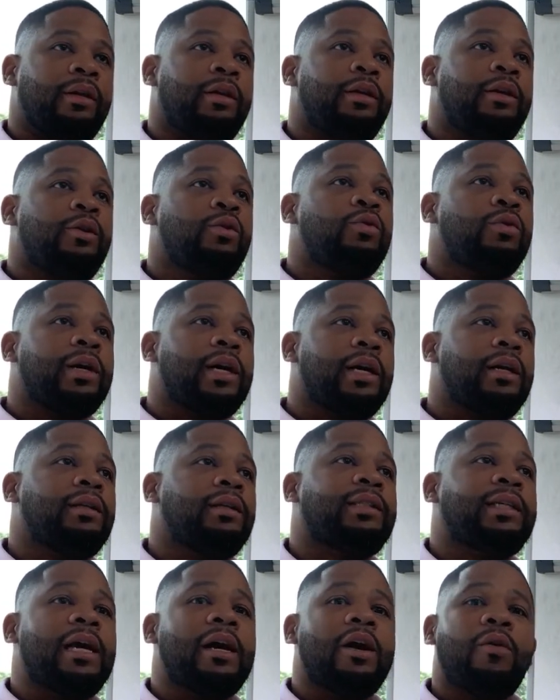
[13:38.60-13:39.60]
You can
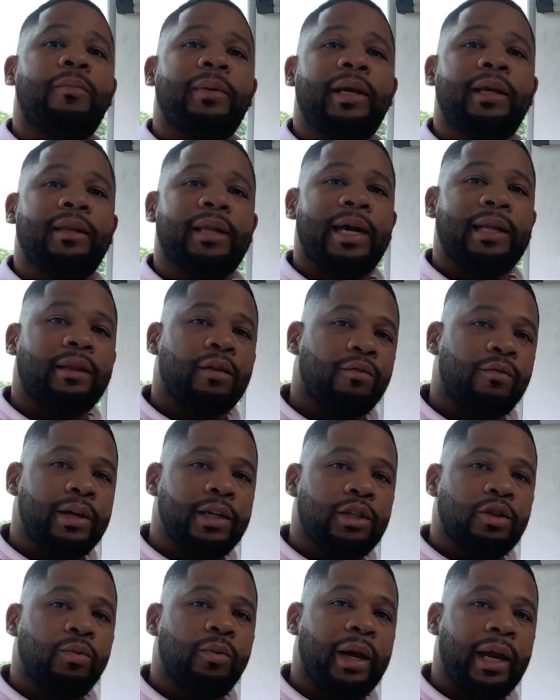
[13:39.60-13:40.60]
tell me that the
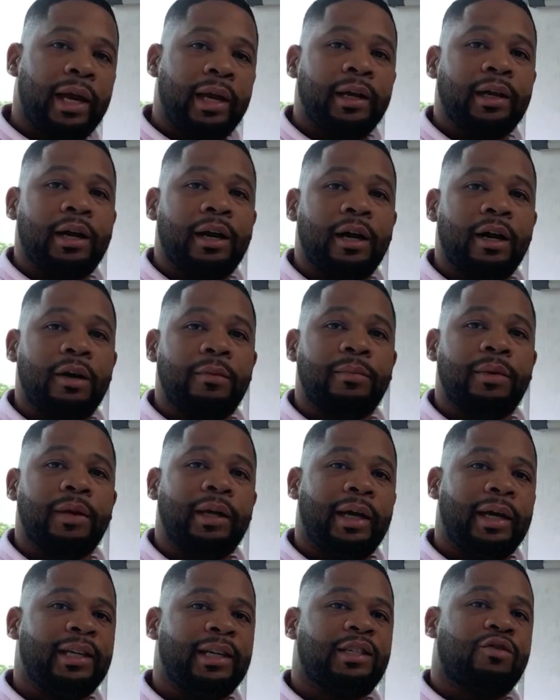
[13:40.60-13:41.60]
rental income
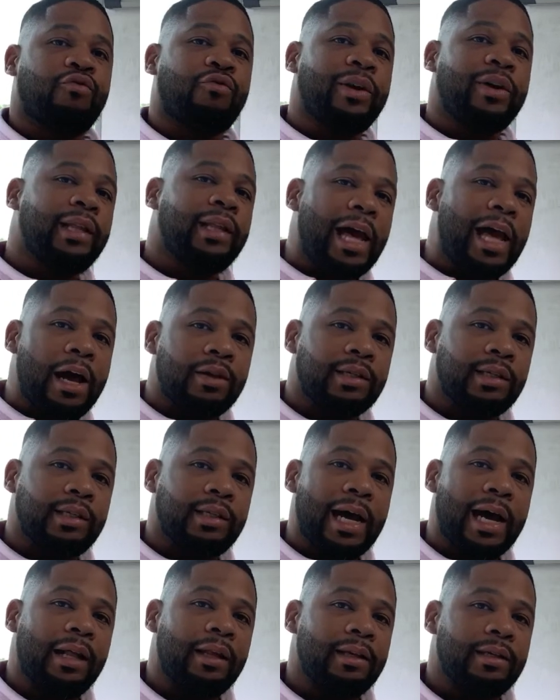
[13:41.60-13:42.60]
is three thousand
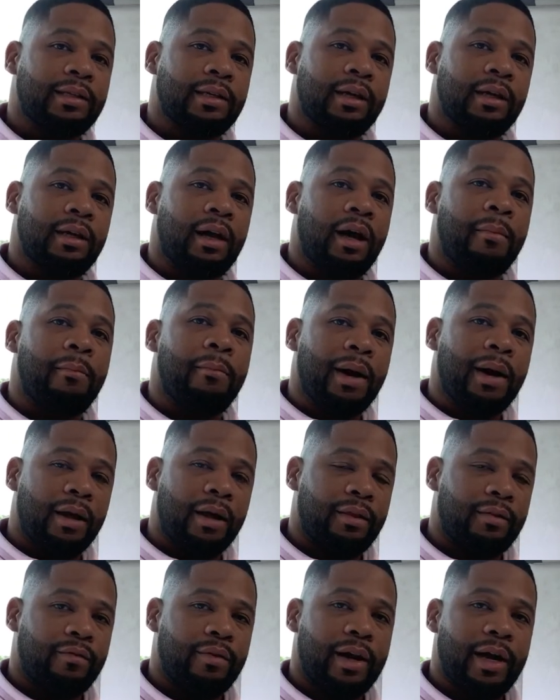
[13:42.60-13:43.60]
dollars a
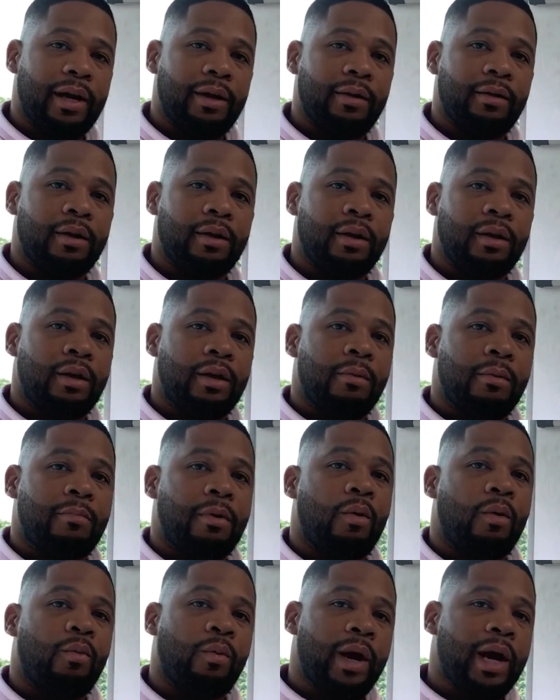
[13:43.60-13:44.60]
month, right?
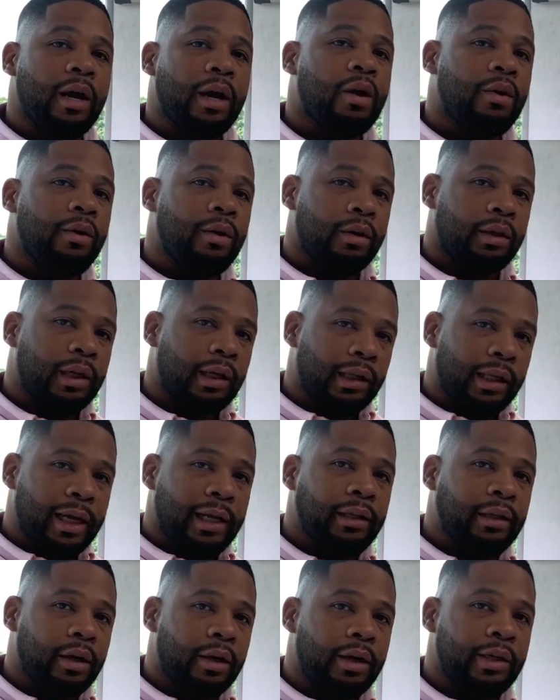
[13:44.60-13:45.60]
But we're going to, the
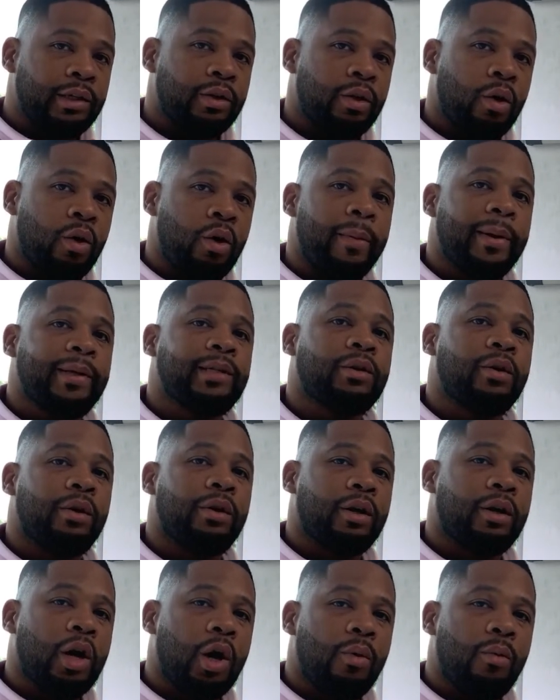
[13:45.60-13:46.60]
lender is always going
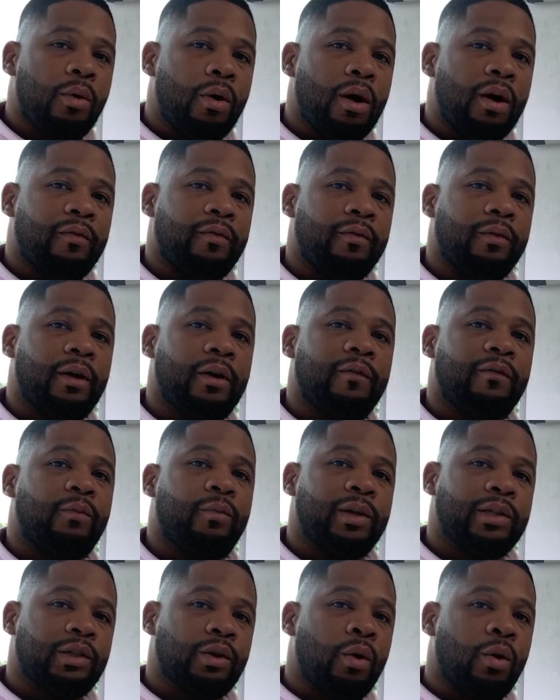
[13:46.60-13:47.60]
to go off of
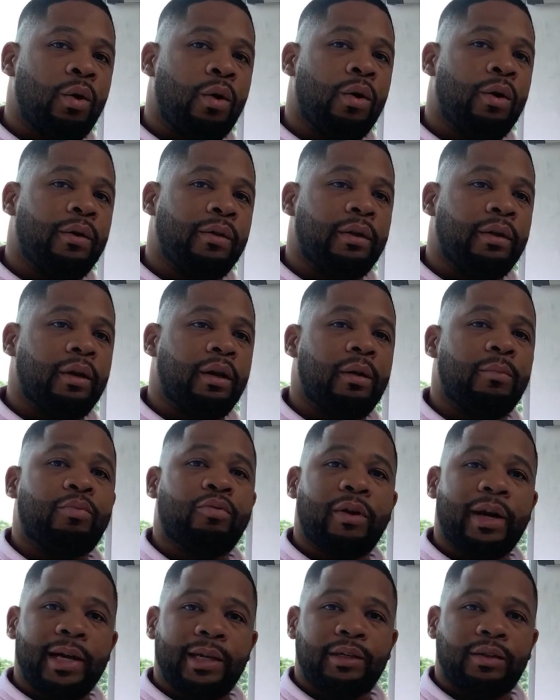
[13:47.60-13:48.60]
what's on the
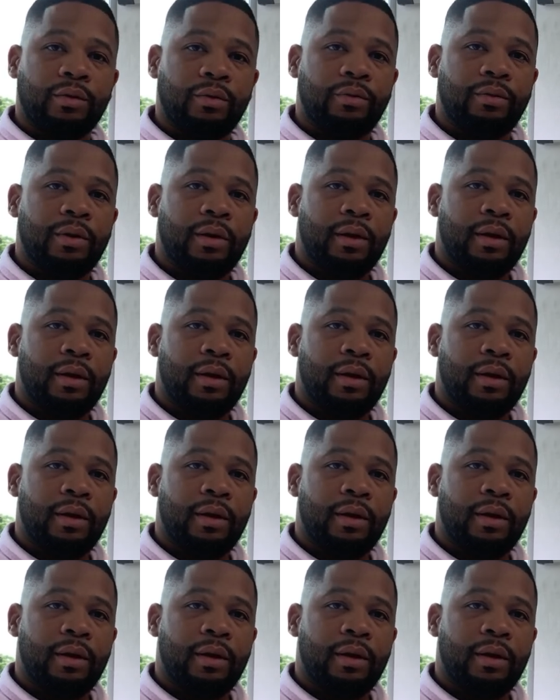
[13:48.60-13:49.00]
appraisal.